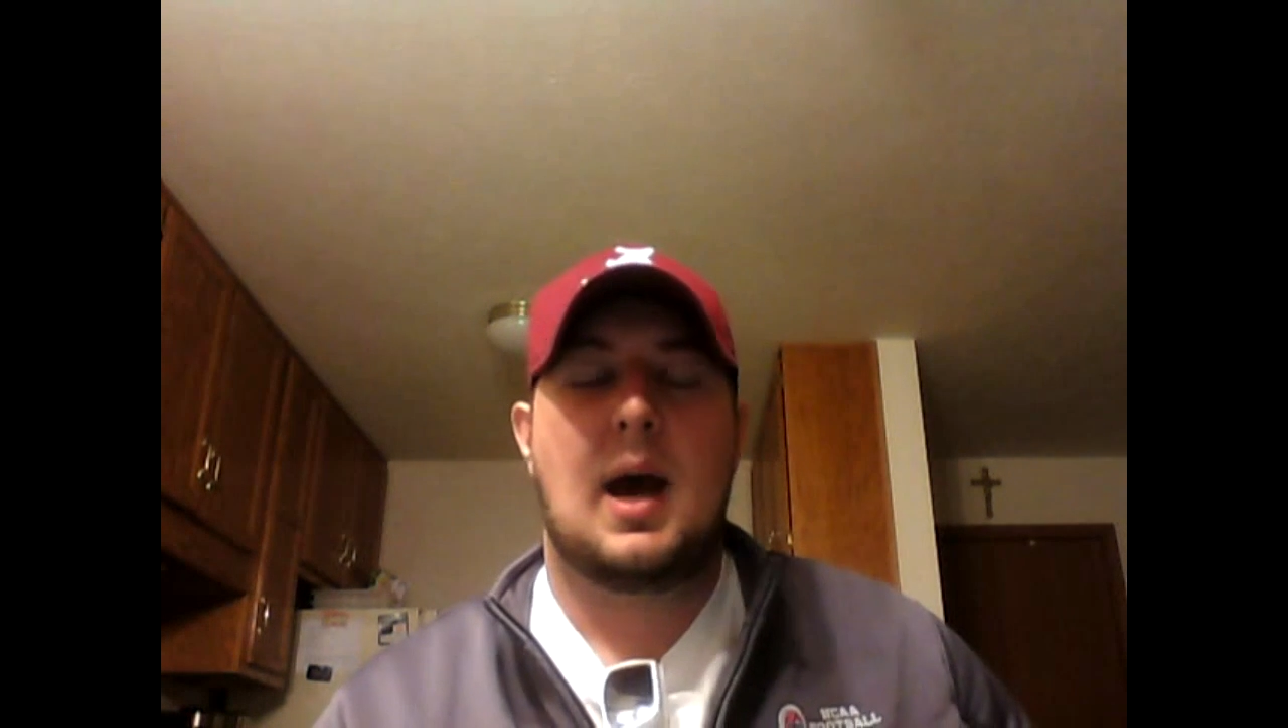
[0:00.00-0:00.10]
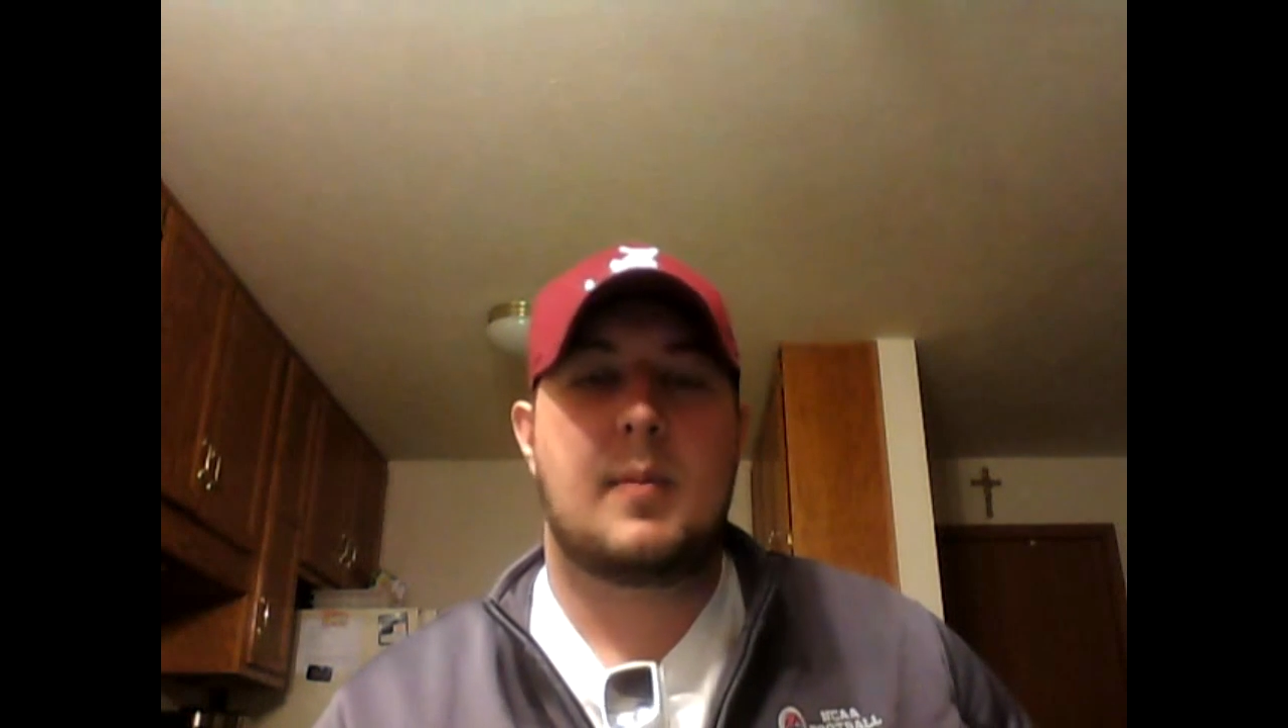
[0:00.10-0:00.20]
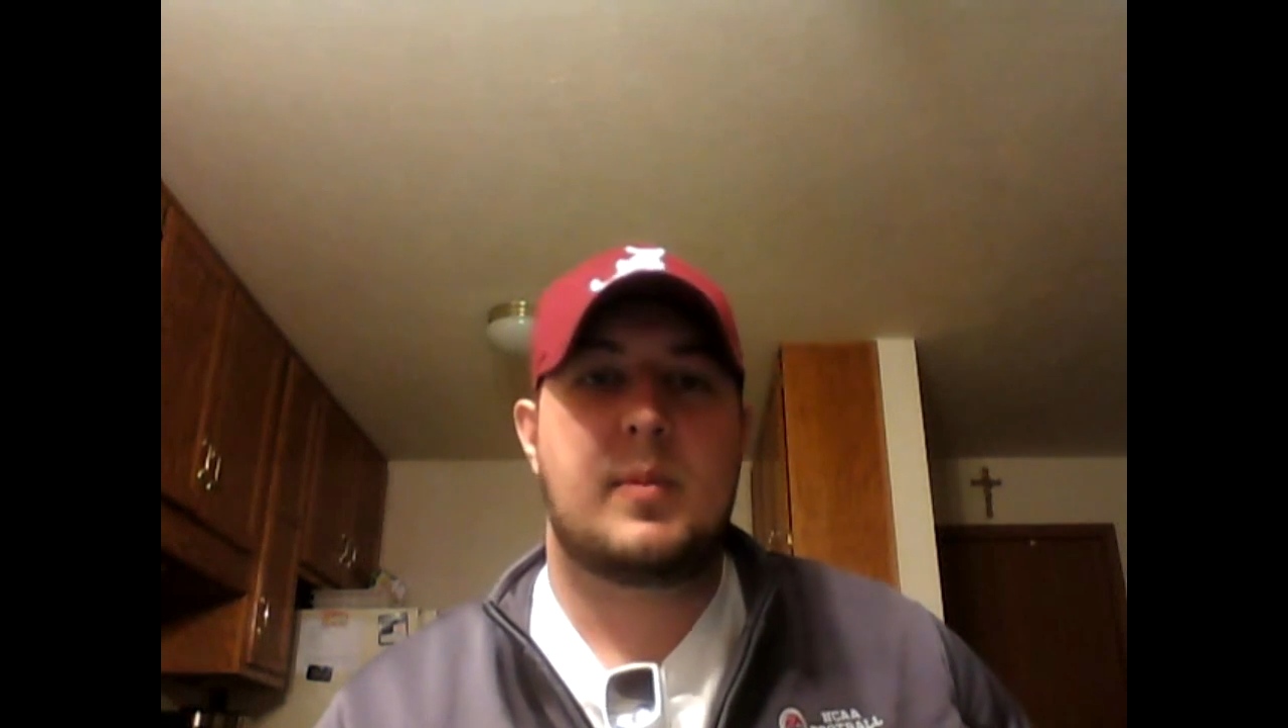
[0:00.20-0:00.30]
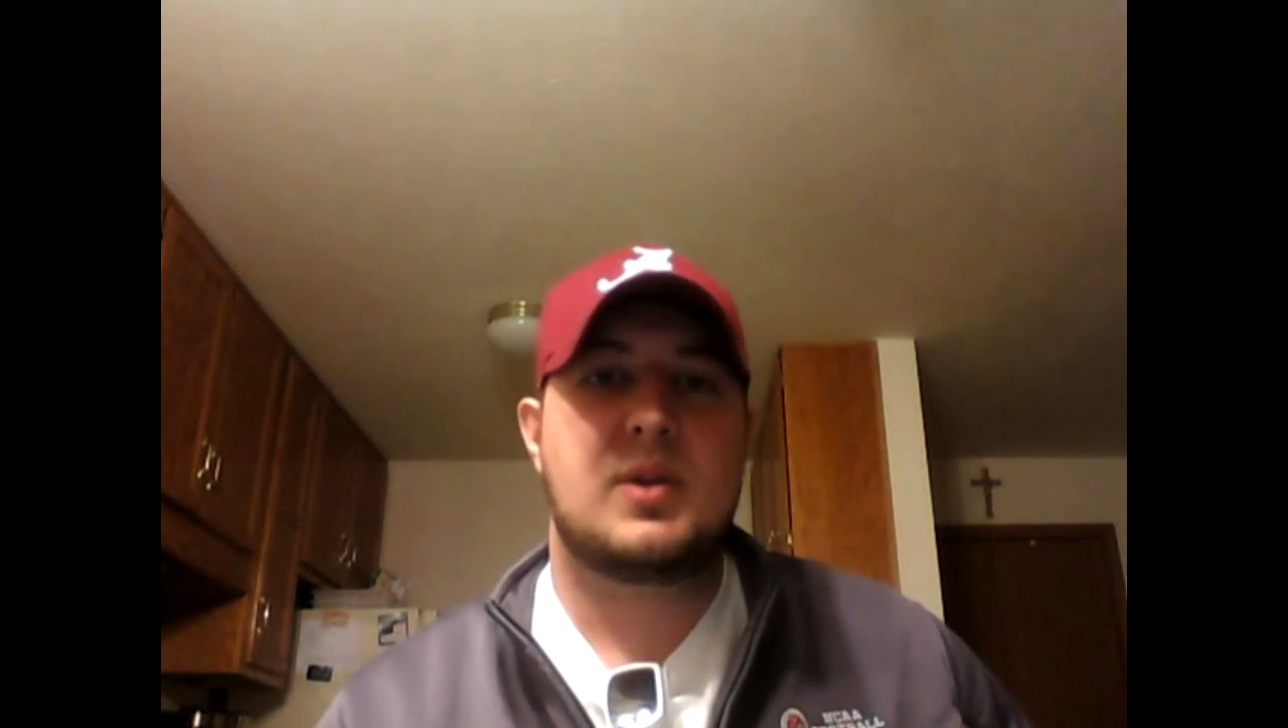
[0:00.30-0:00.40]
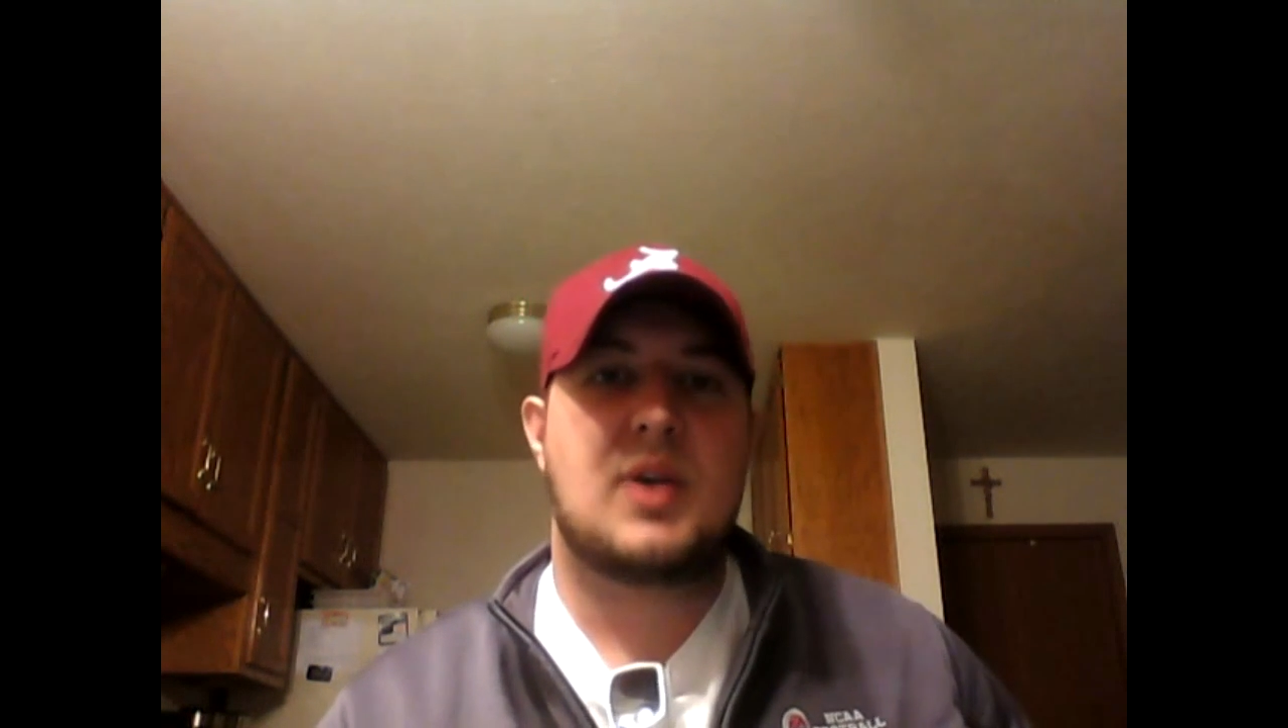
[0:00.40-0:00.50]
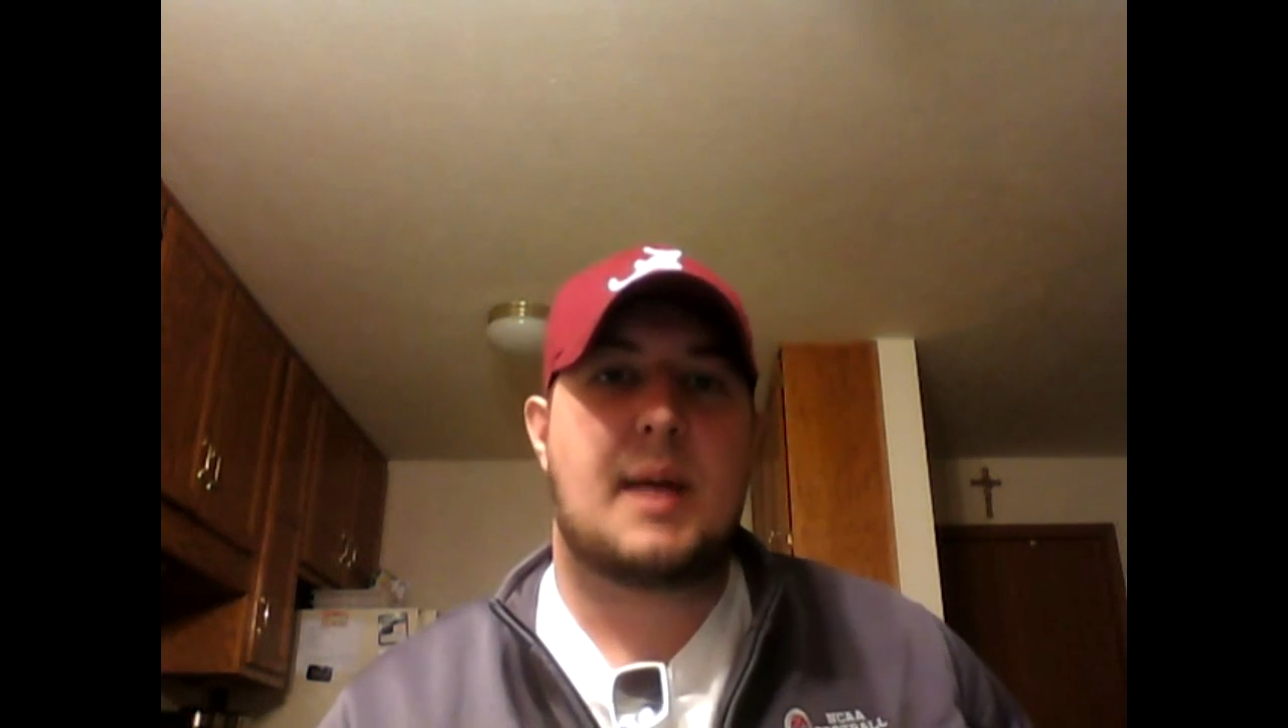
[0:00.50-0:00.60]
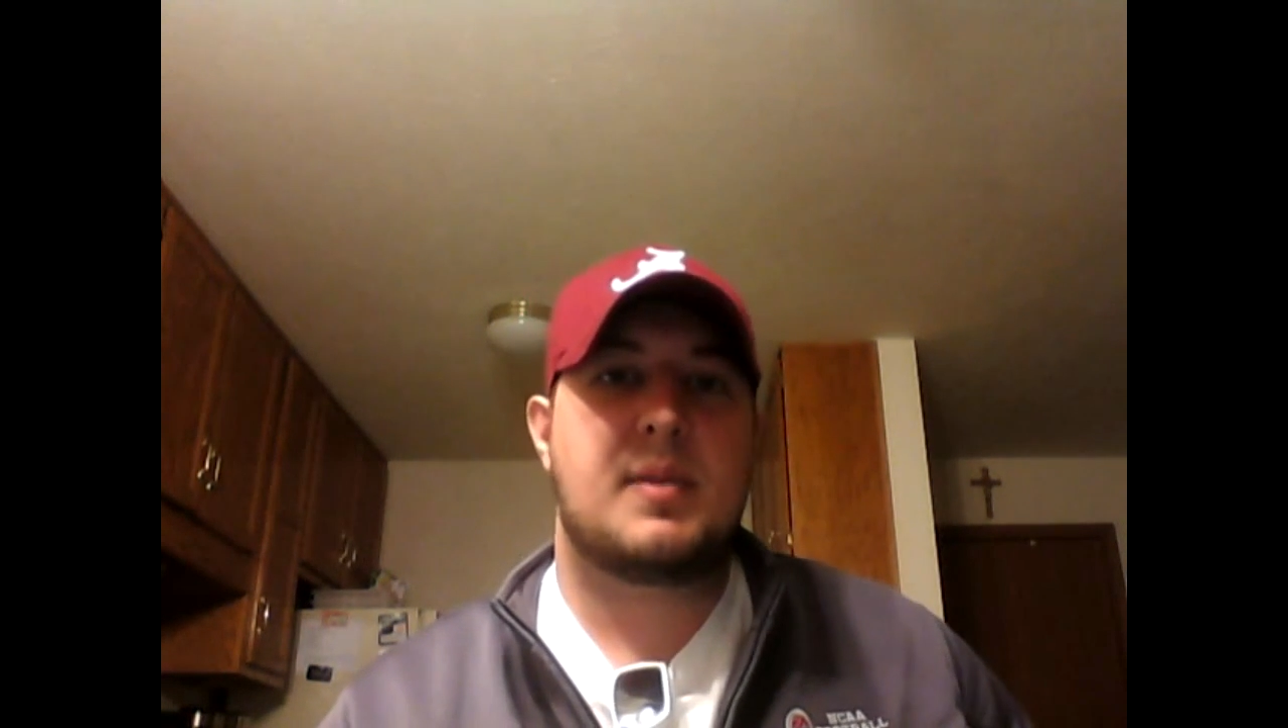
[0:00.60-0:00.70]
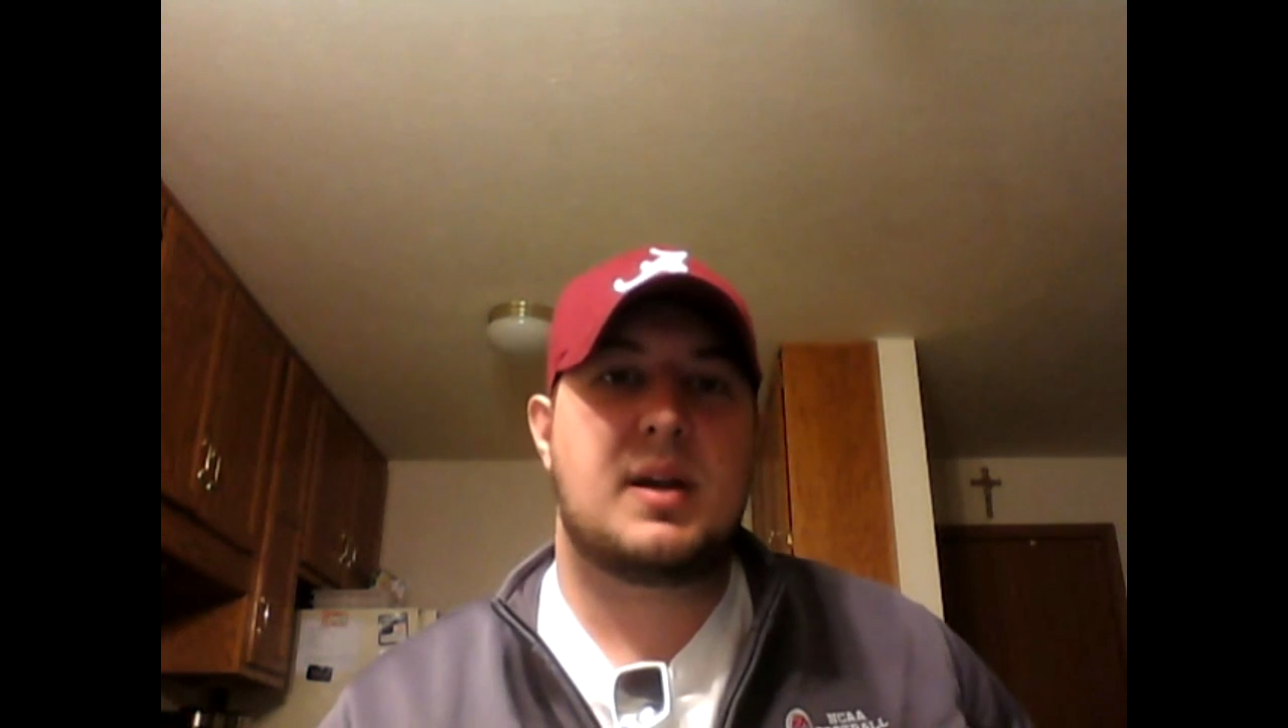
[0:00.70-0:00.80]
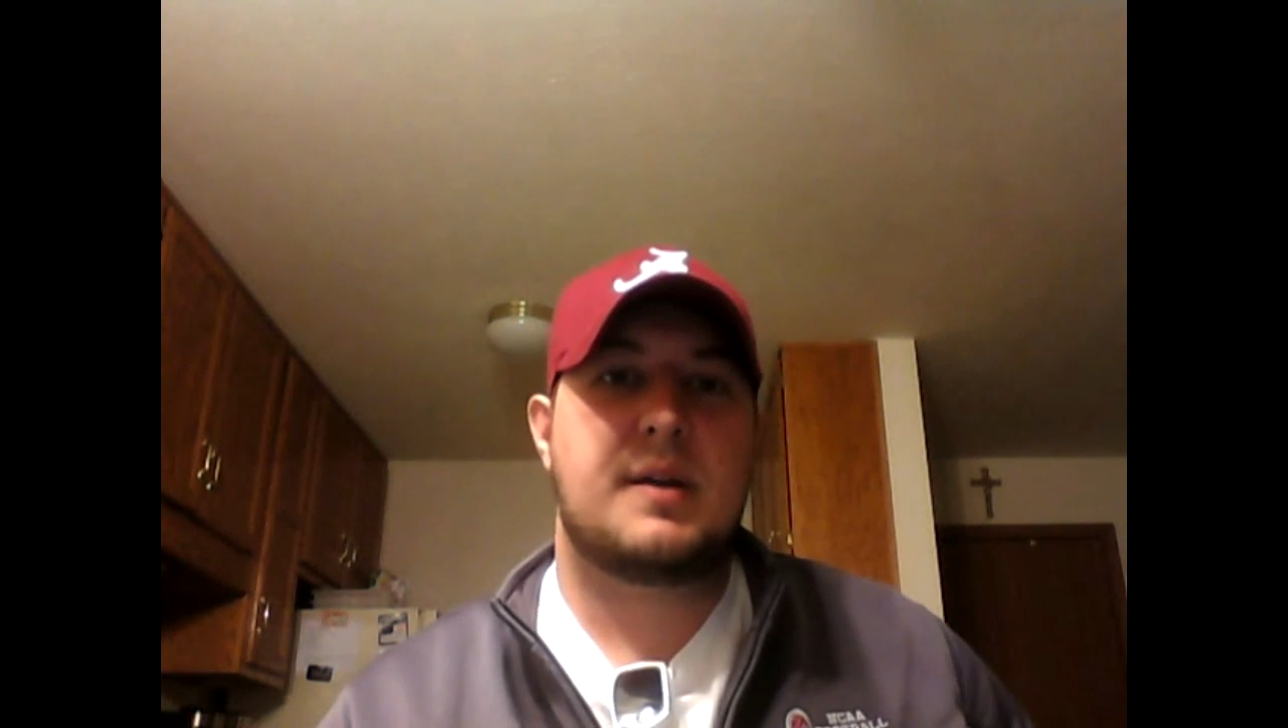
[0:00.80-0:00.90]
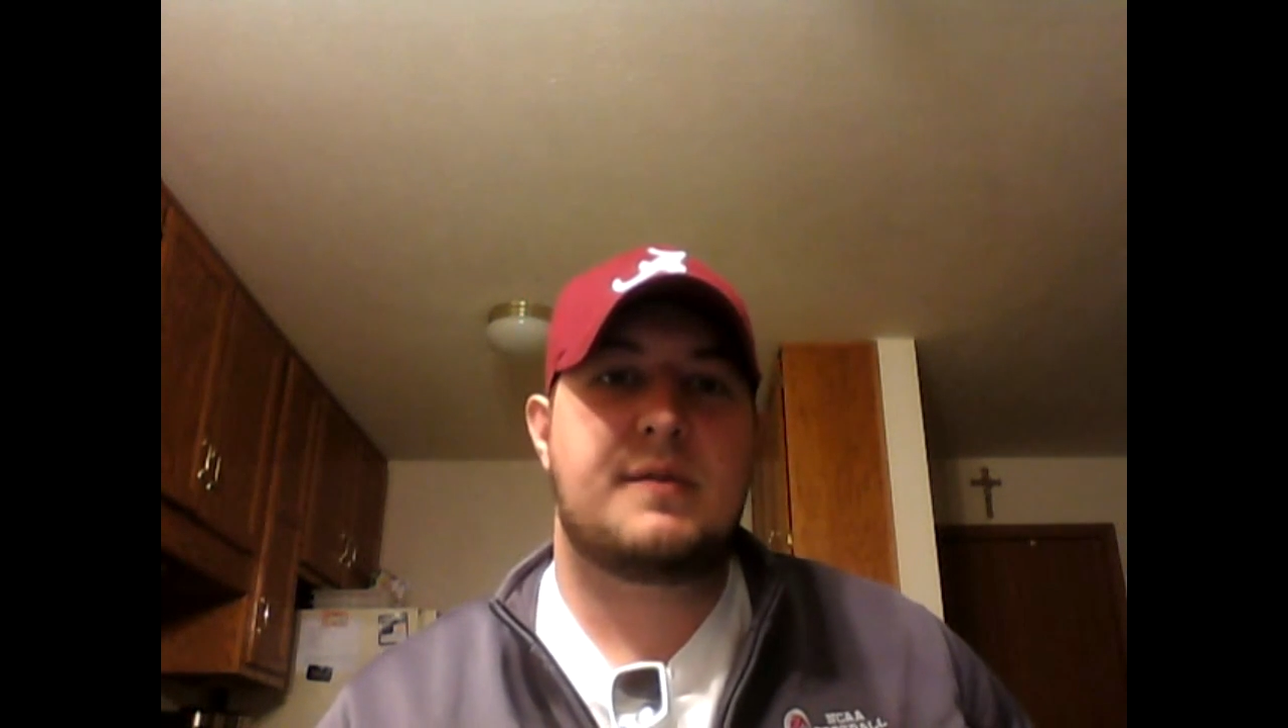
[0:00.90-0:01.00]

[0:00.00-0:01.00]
I'm going to be dropping